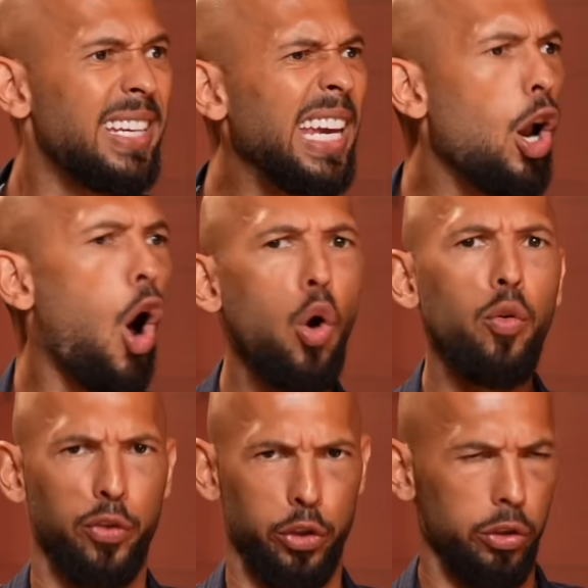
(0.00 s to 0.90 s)
Get
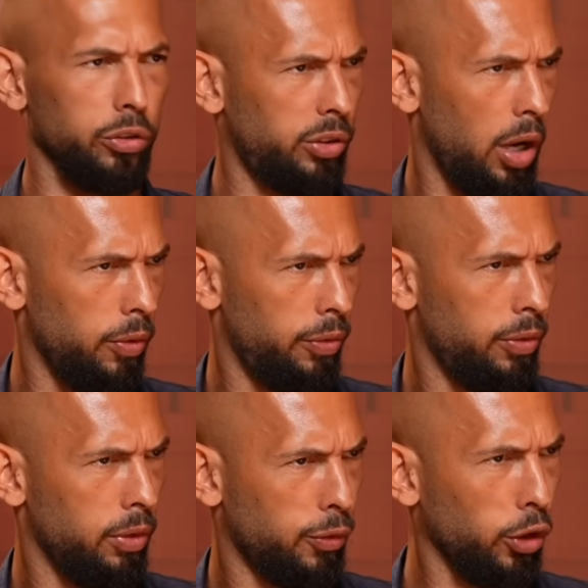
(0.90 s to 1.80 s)
over
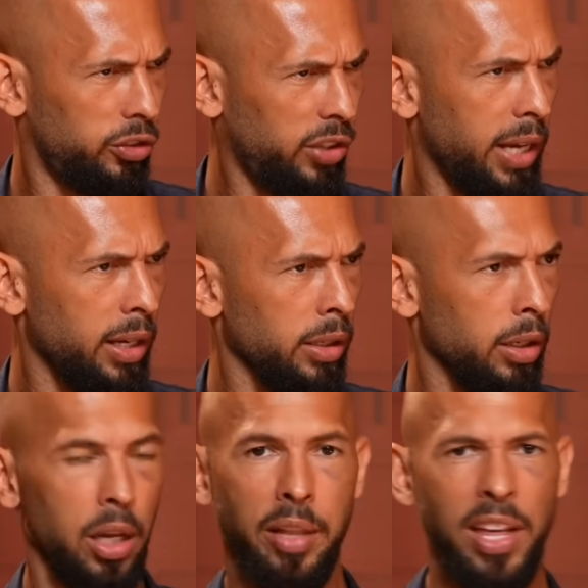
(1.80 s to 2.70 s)
yourself for a second.